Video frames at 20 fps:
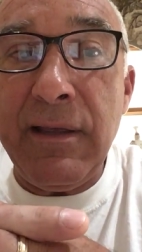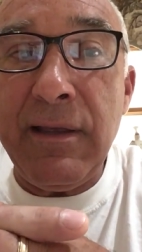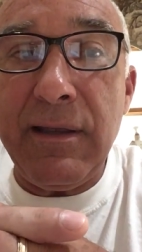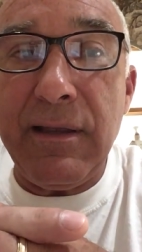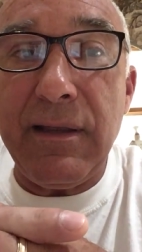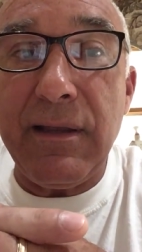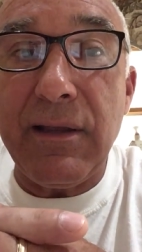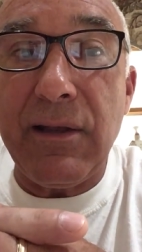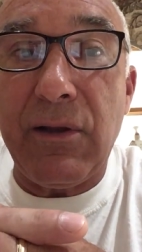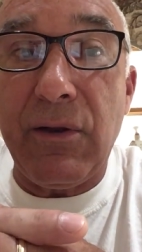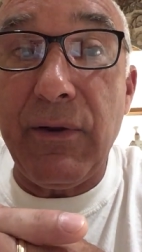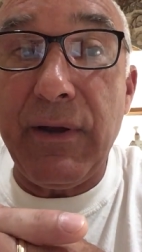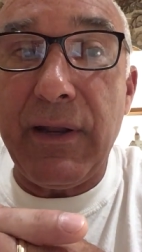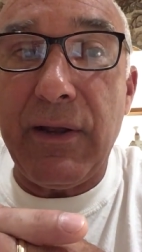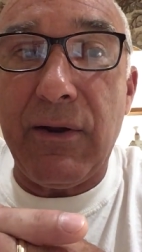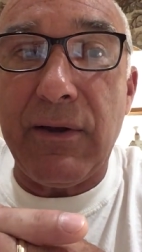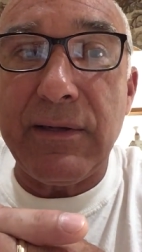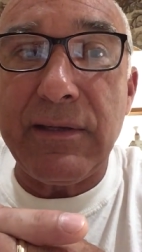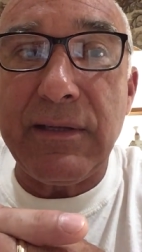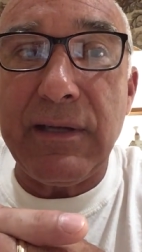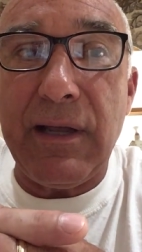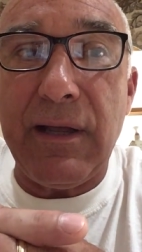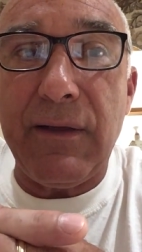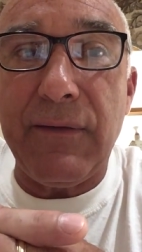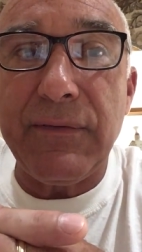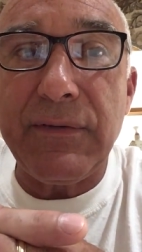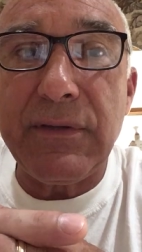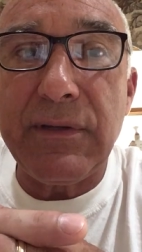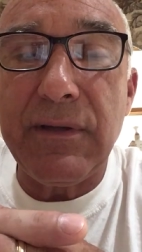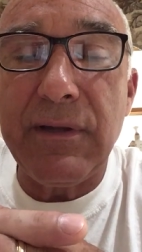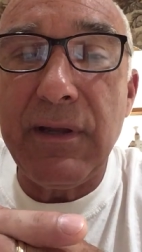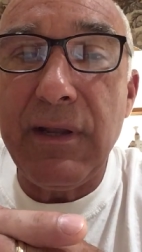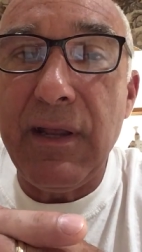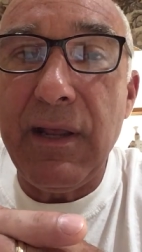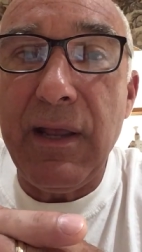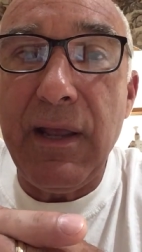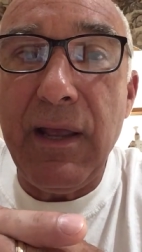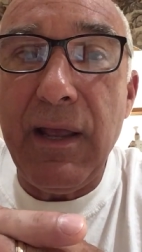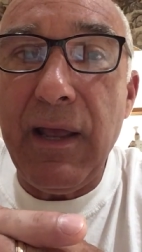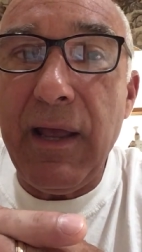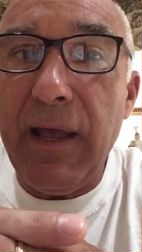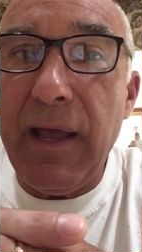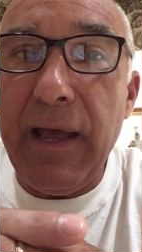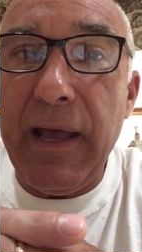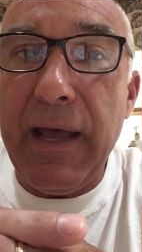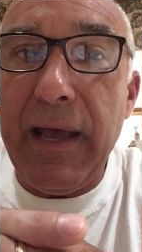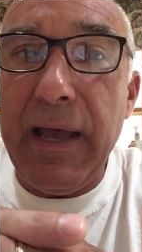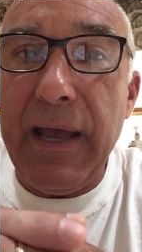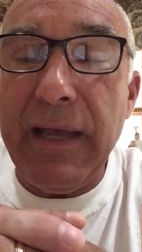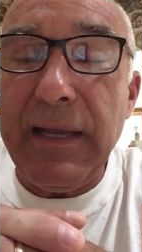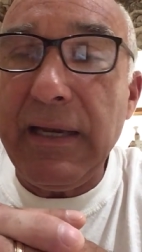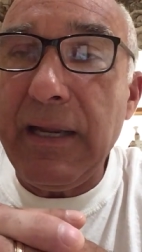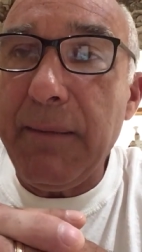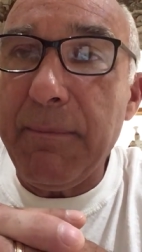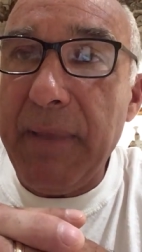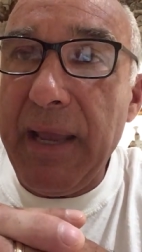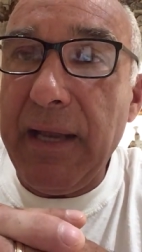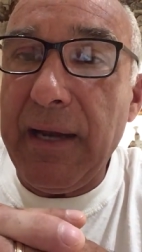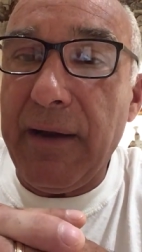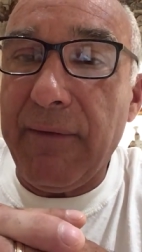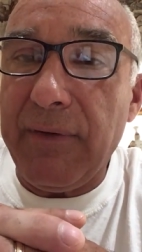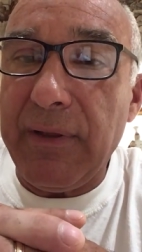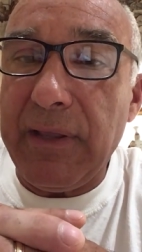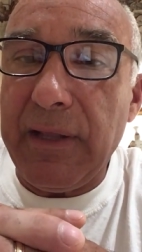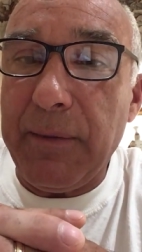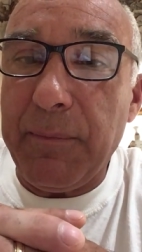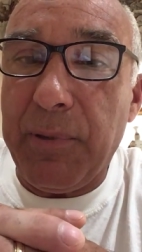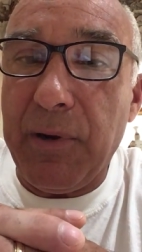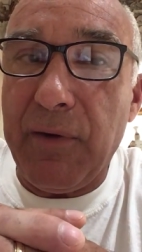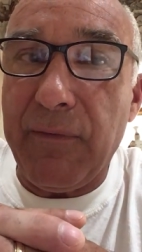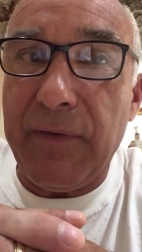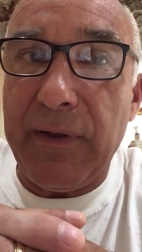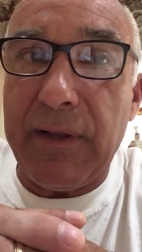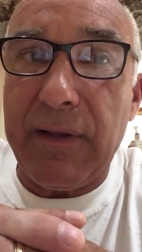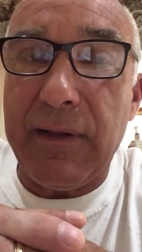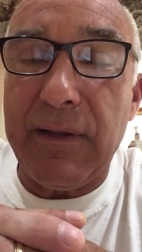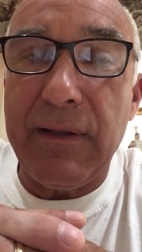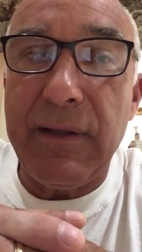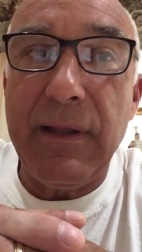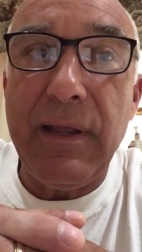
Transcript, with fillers: including ourselves, uh, and he made everything perfect.